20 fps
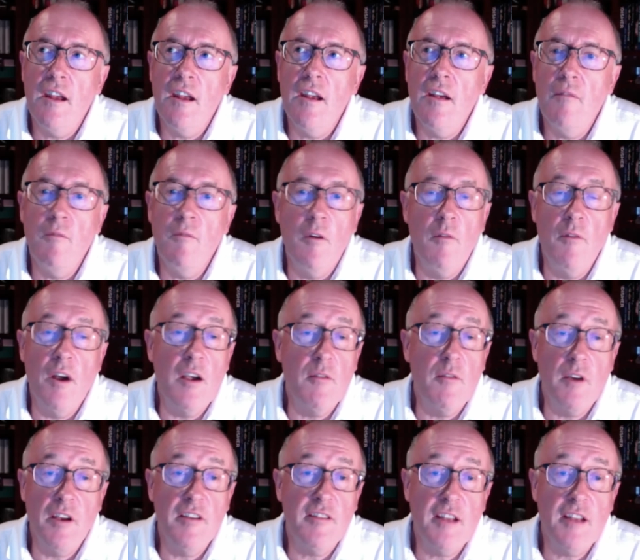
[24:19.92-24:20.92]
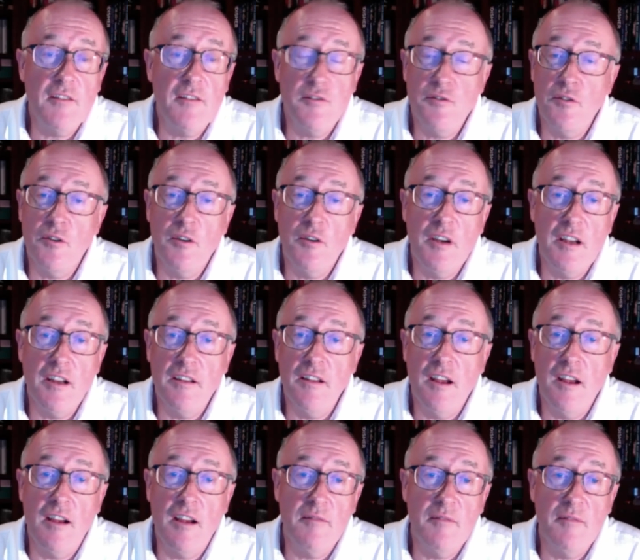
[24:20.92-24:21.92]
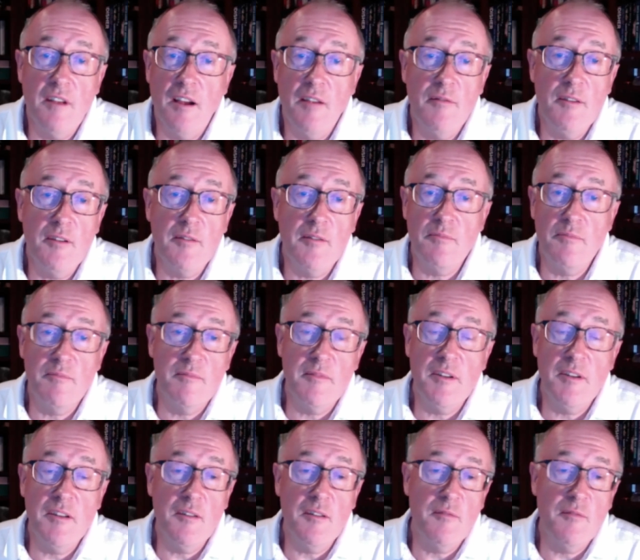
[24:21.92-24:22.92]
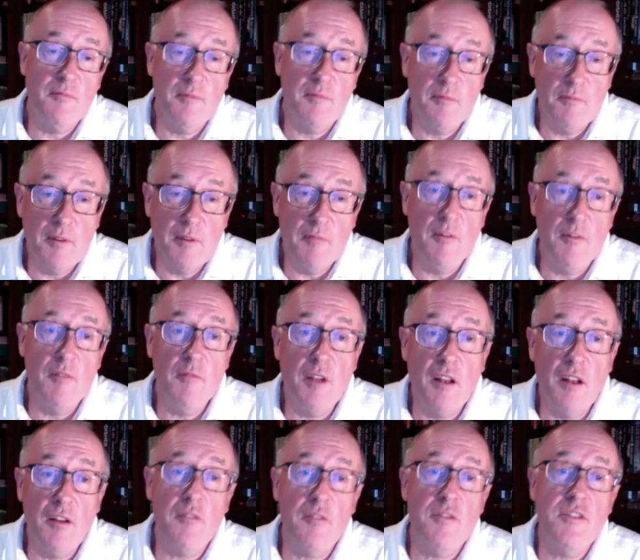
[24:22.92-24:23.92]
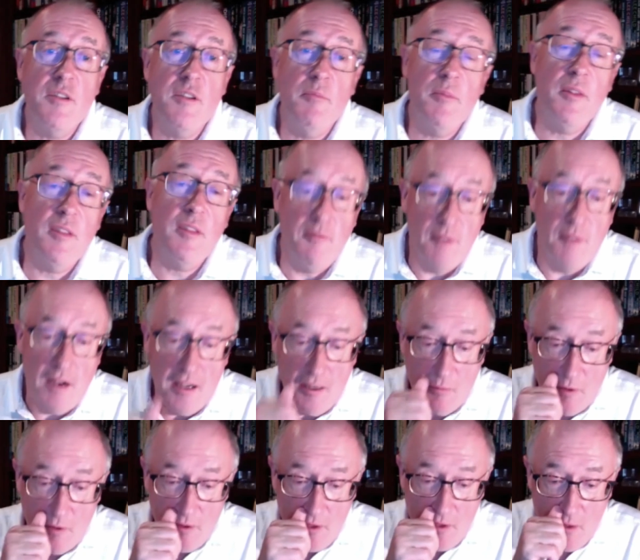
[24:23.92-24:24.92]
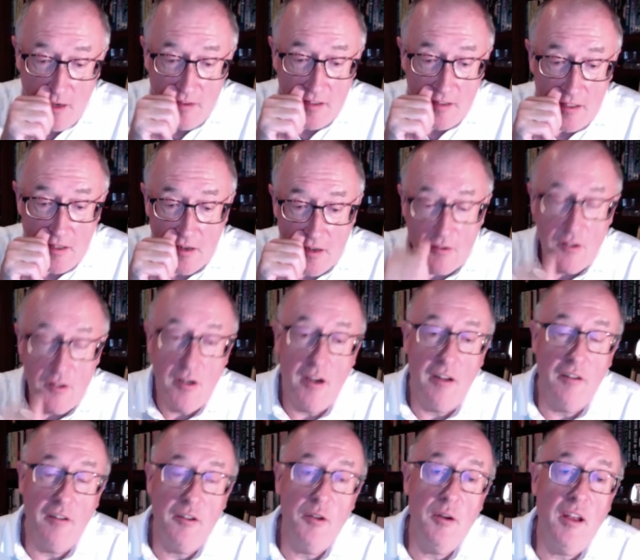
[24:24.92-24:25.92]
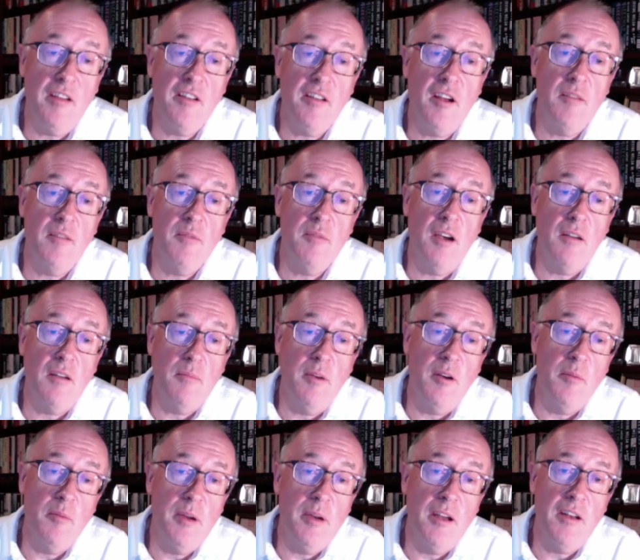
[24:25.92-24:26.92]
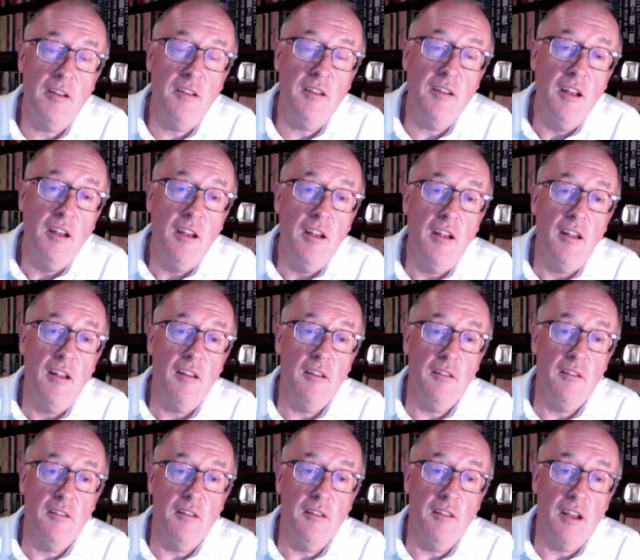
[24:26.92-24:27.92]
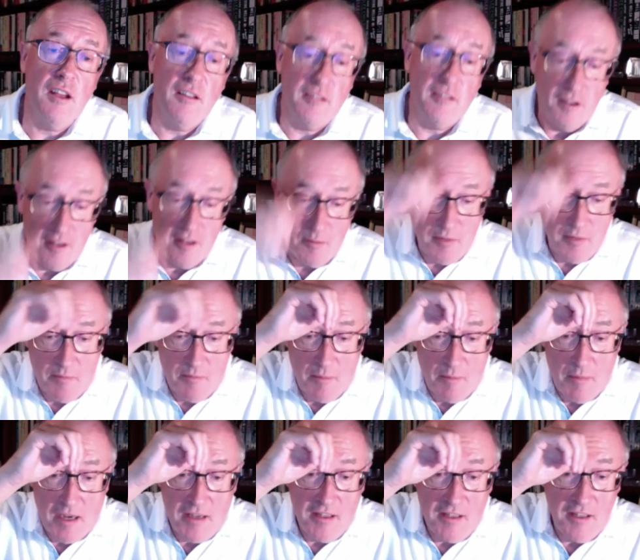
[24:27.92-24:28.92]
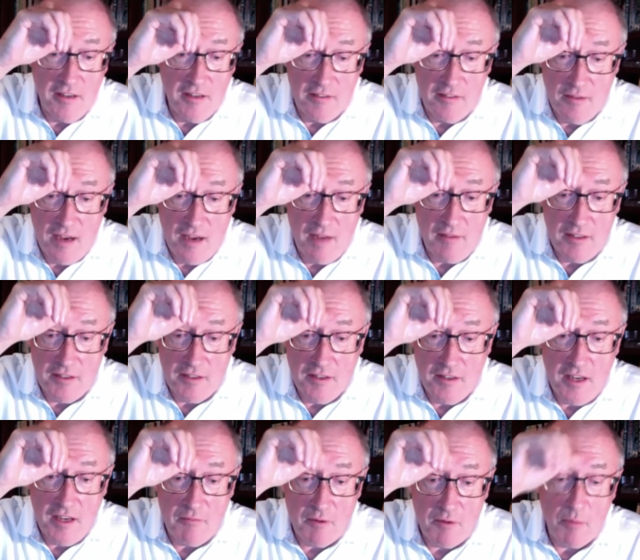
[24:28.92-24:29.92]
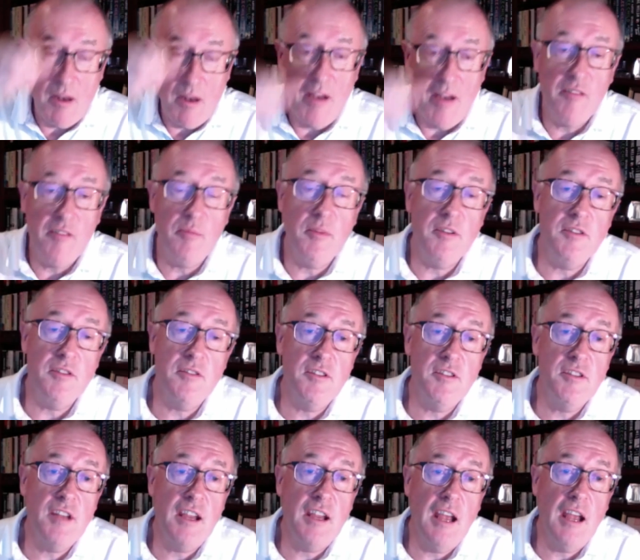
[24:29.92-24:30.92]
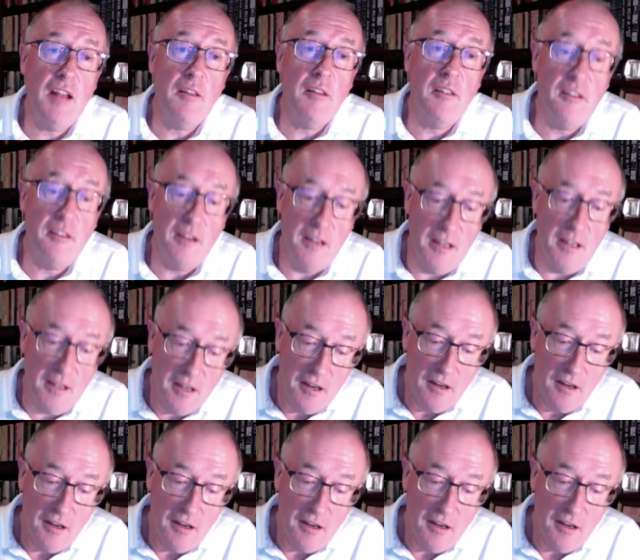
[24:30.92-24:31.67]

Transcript: Very, very sad story. And I feel, a lot of sympathy for anyone who has a young child who has hypopit, and there is going to be many years of having to take replacements to stay healthy.